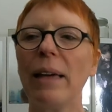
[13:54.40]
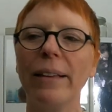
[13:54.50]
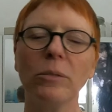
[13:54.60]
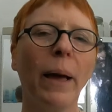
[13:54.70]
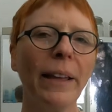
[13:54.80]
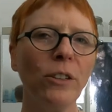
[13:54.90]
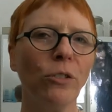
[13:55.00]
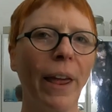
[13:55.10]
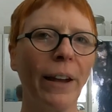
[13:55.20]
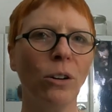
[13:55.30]
as my
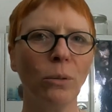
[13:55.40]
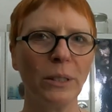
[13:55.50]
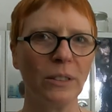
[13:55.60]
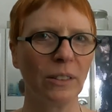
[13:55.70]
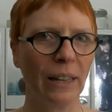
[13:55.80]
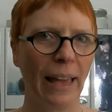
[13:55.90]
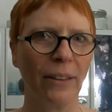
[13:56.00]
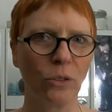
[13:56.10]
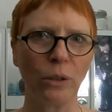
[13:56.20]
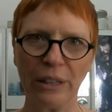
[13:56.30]
train always is the
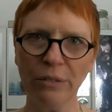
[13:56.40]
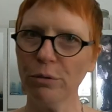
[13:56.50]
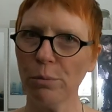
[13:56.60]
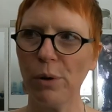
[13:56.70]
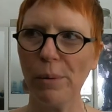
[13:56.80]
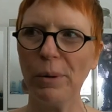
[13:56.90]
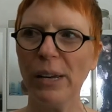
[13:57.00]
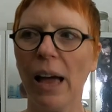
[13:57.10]
last to leave from Bremen,